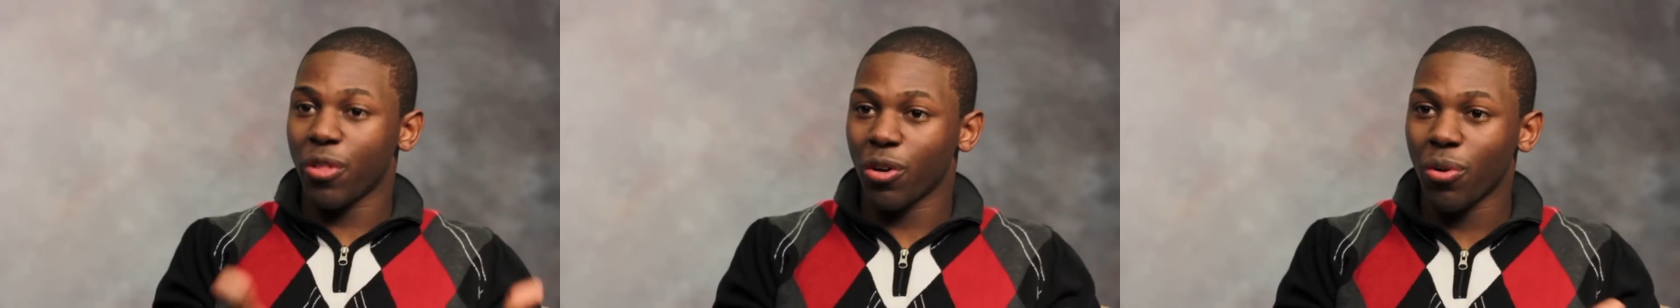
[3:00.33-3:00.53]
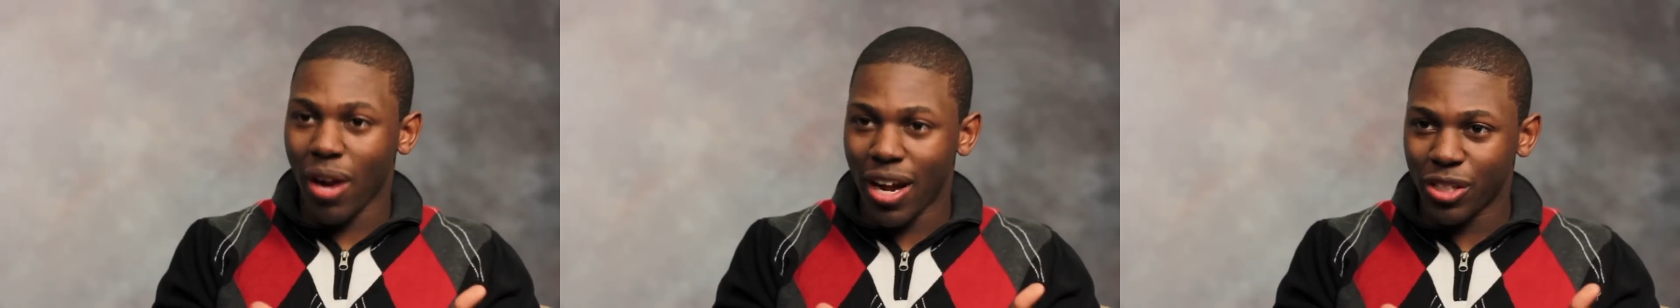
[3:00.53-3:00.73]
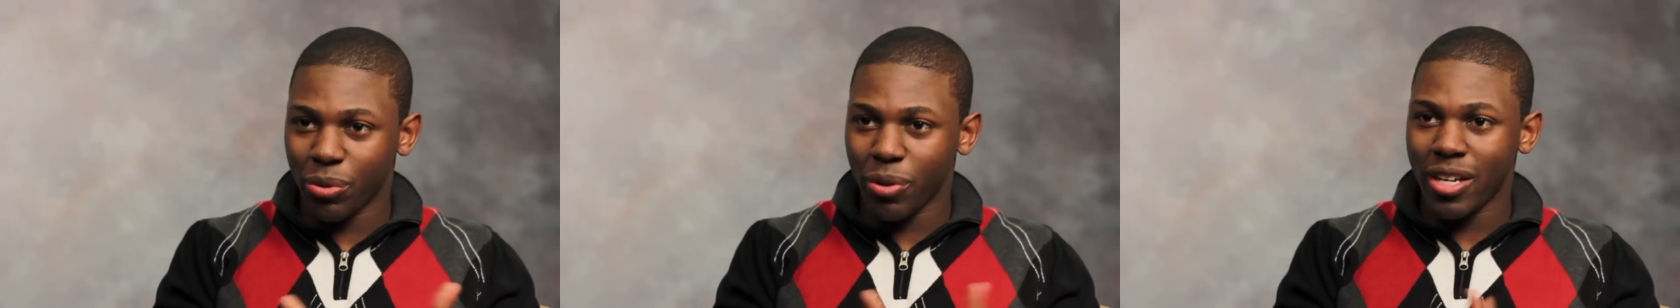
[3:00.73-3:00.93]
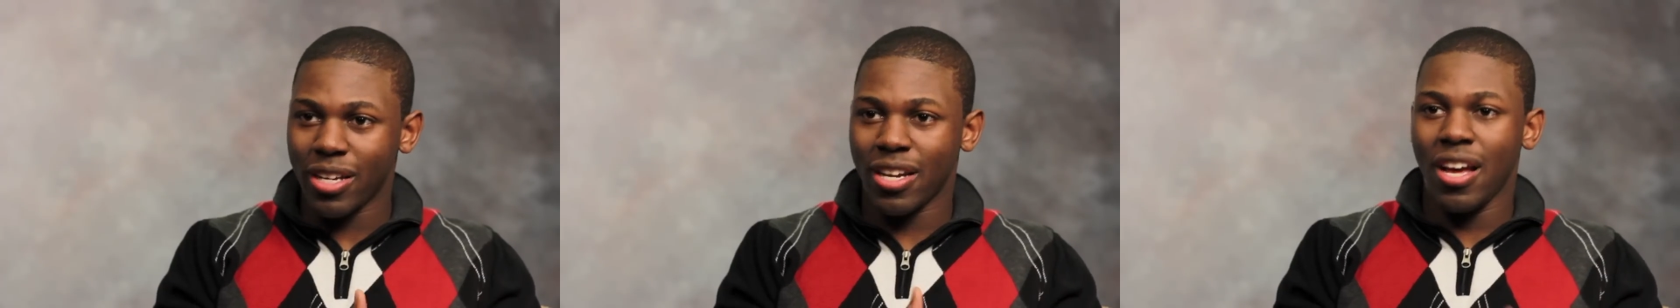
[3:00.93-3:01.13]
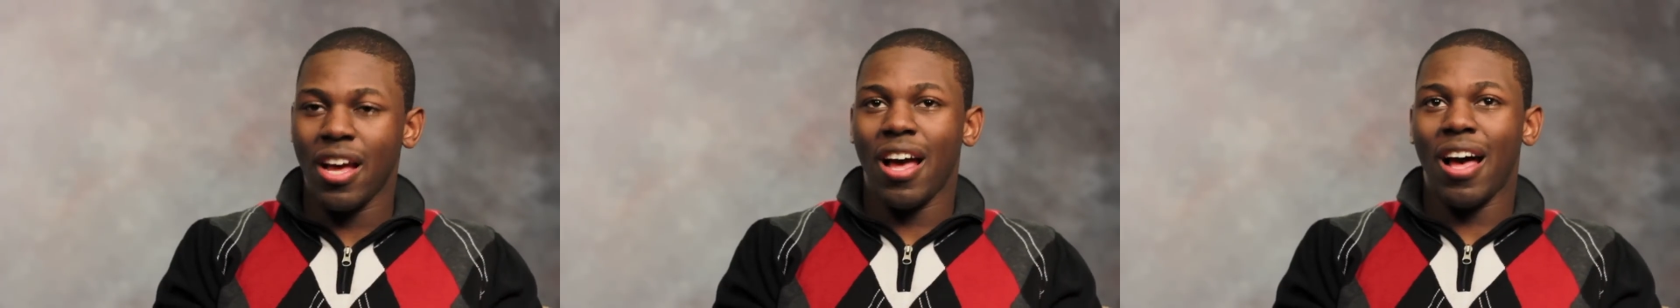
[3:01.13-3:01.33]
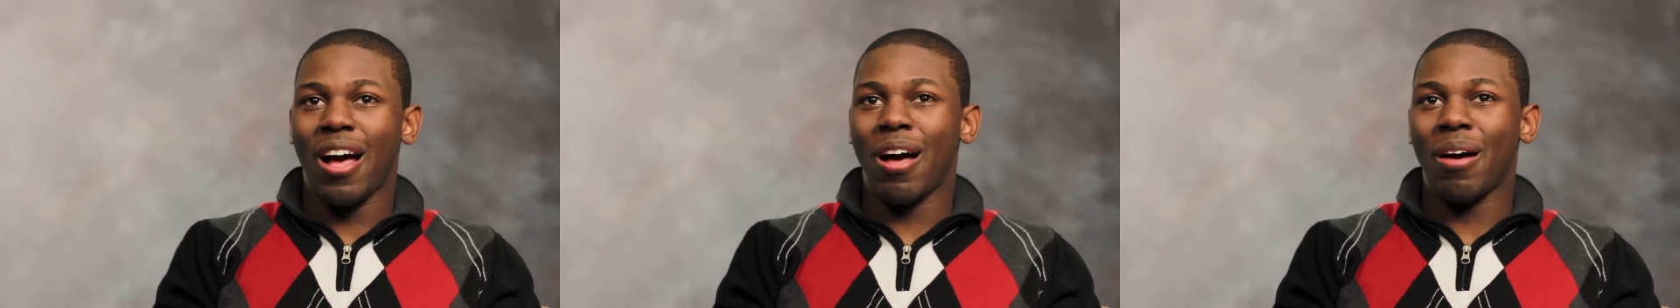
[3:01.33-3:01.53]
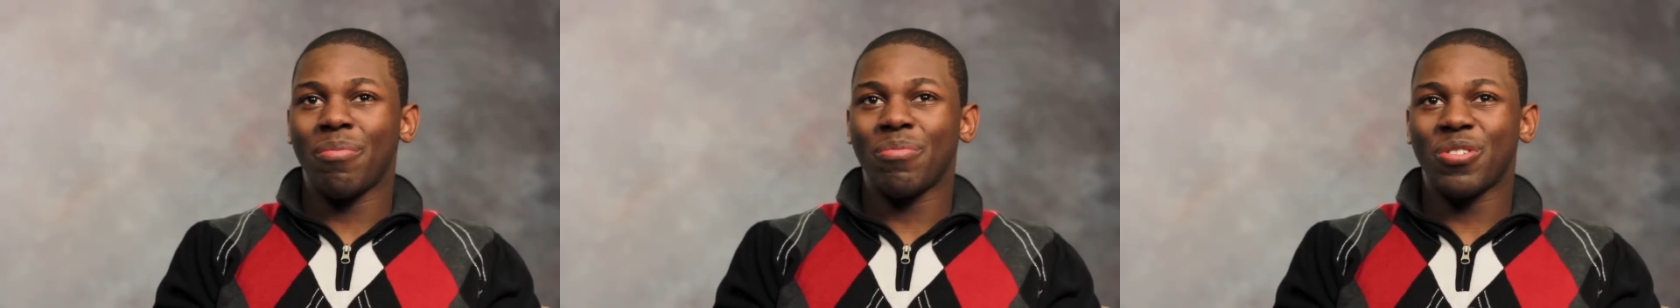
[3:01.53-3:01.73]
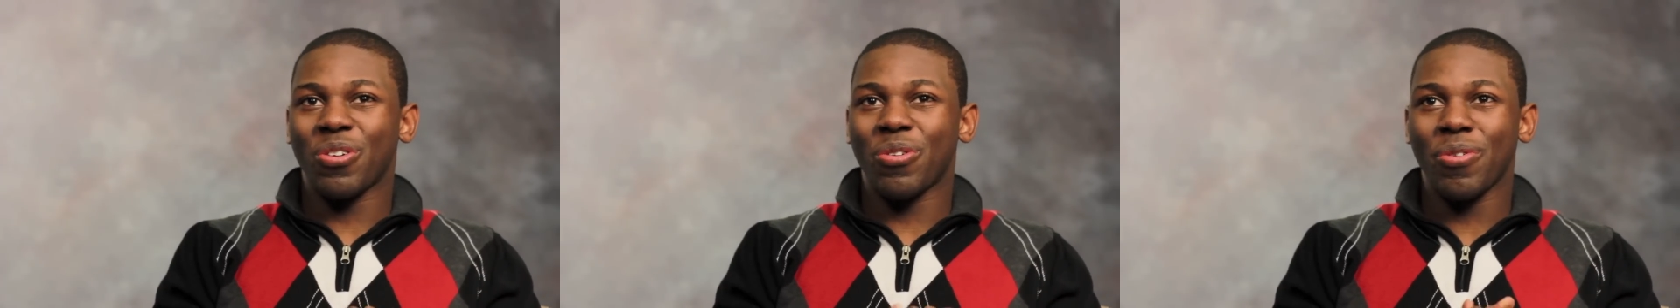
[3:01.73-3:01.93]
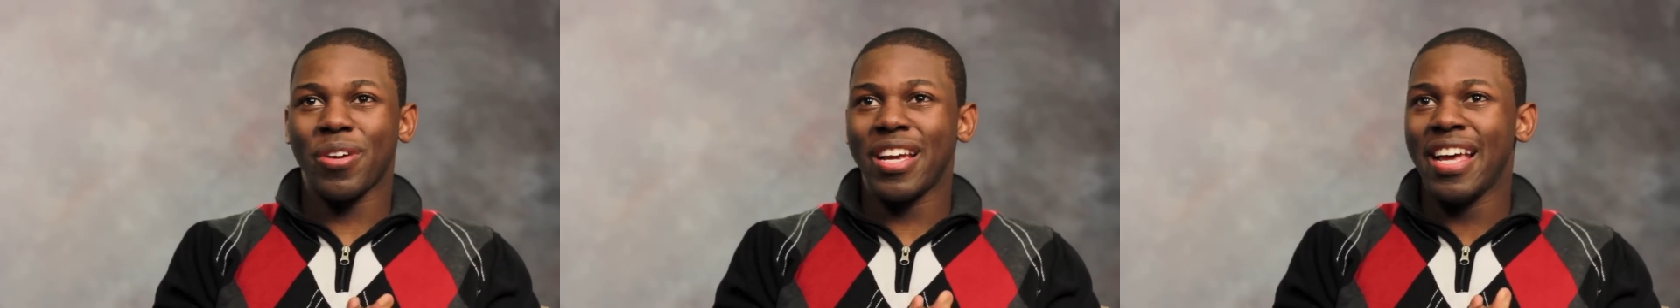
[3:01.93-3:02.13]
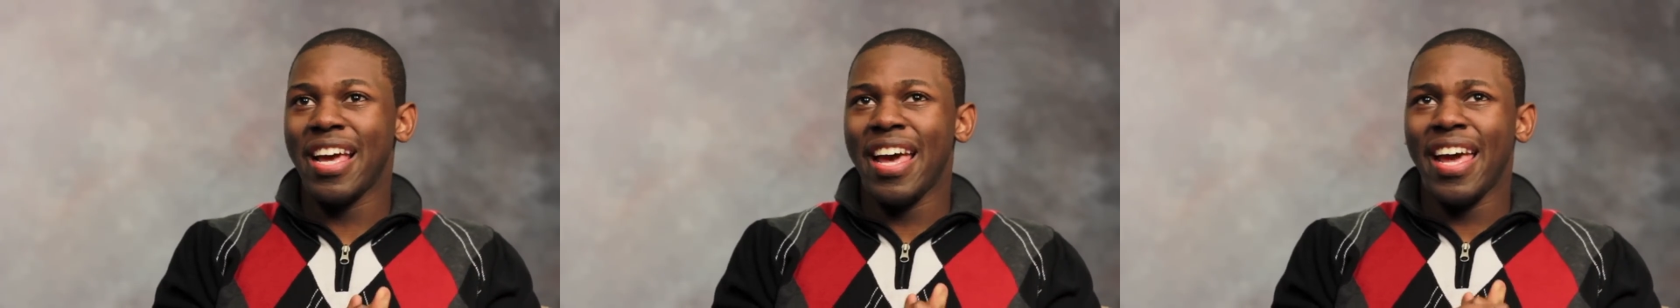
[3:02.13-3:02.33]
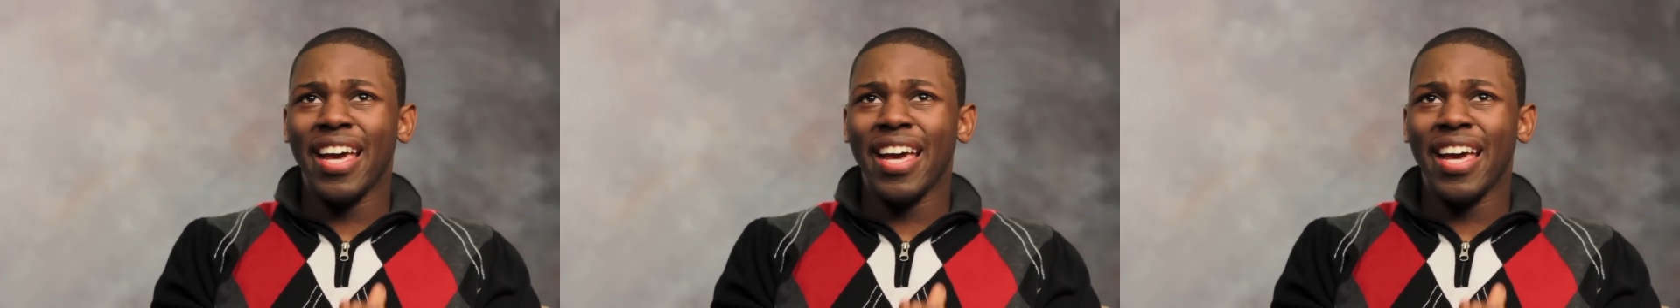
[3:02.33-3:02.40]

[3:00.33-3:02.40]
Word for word: with a graduate um, degree.